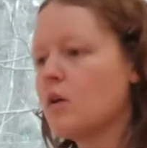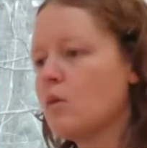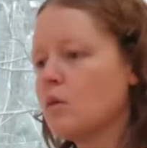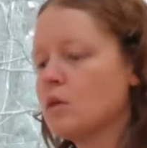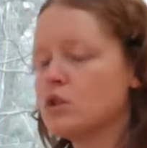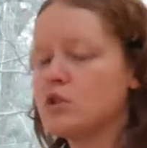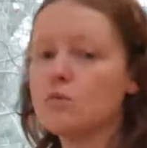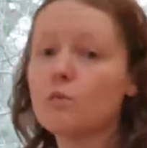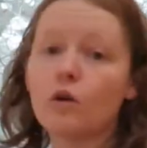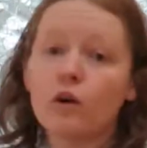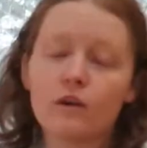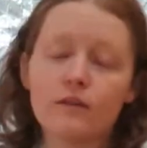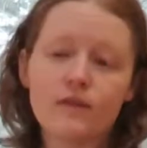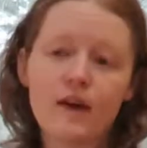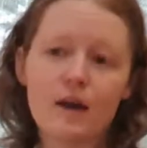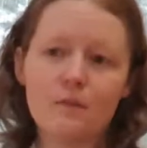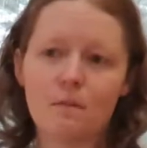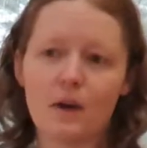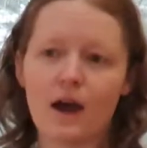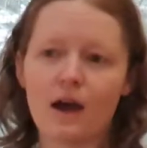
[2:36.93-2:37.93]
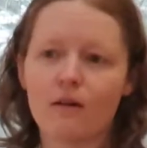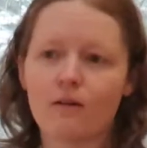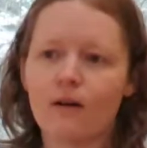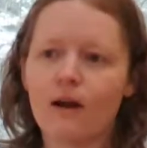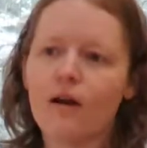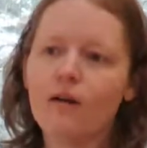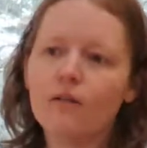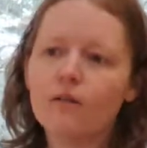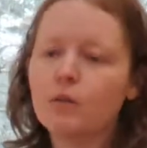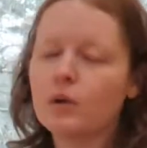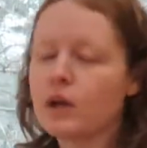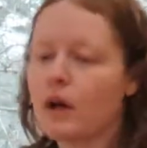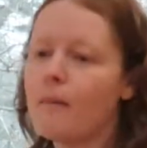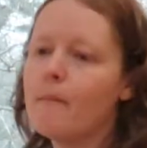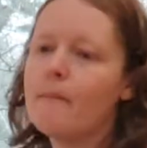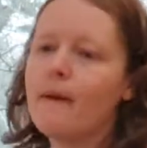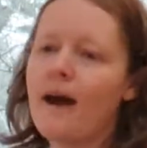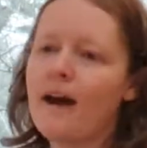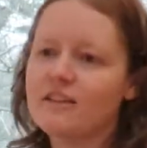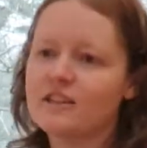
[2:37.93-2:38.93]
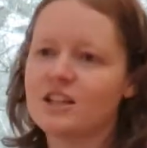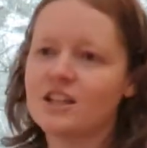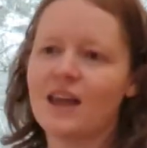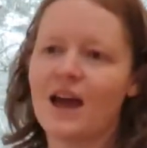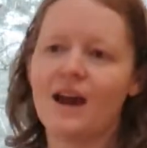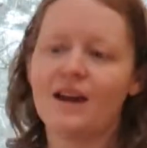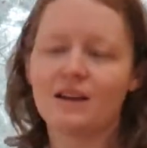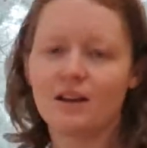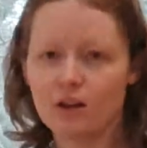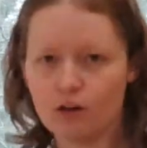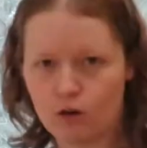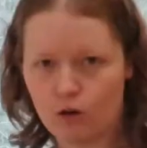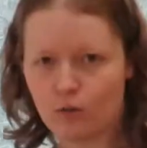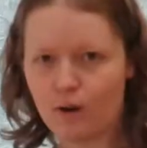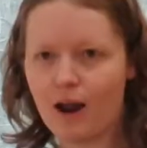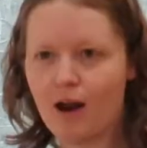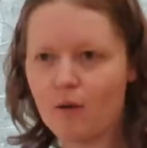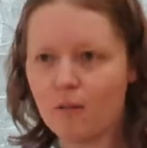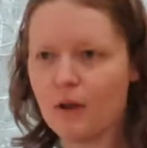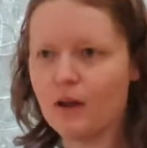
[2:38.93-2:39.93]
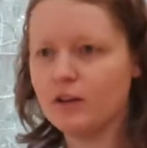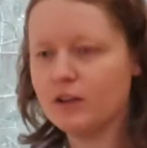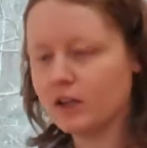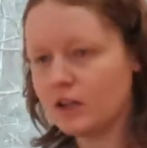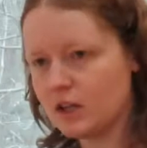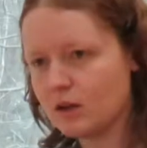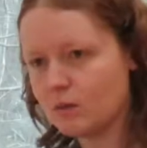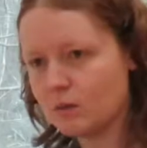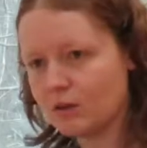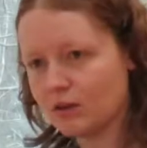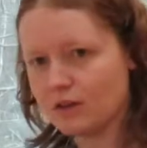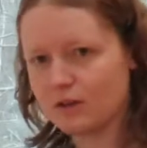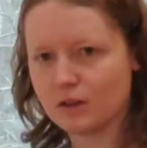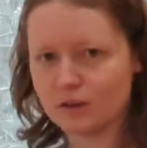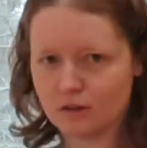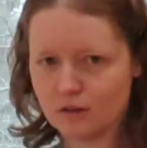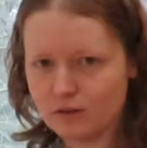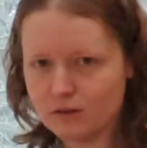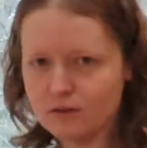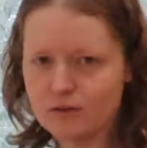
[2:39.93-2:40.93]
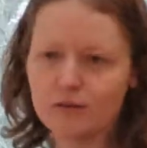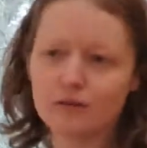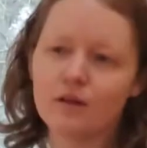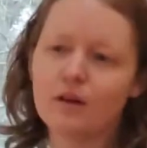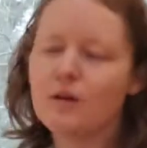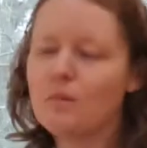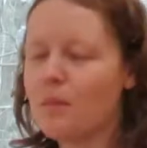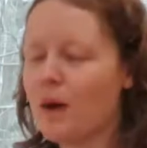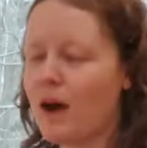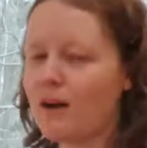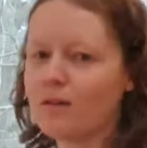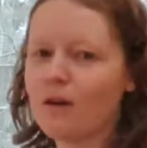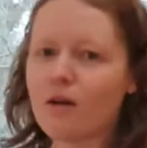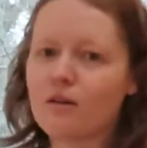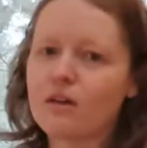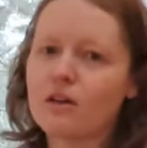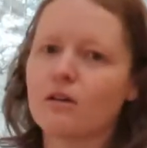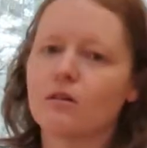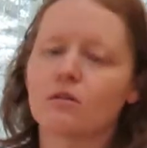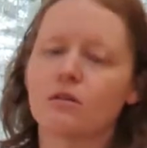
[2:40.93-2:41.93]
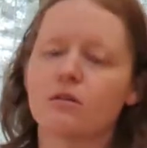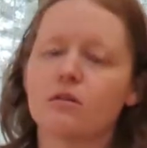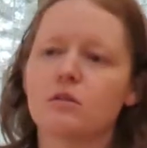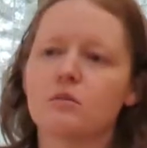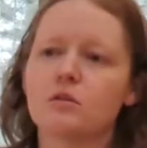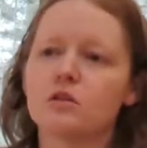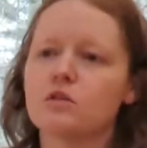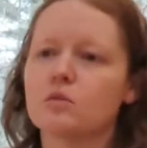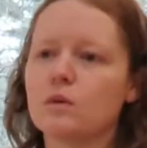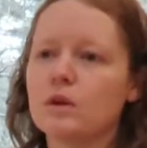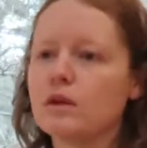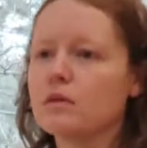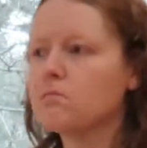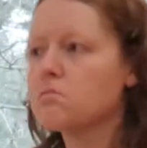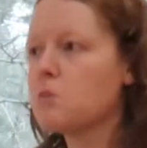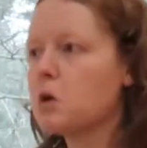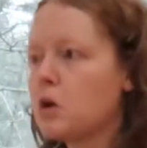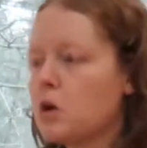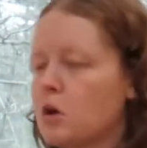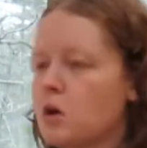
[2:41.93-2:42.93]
We do more of that background, we come back to that chorale melody with a little background interlude in between.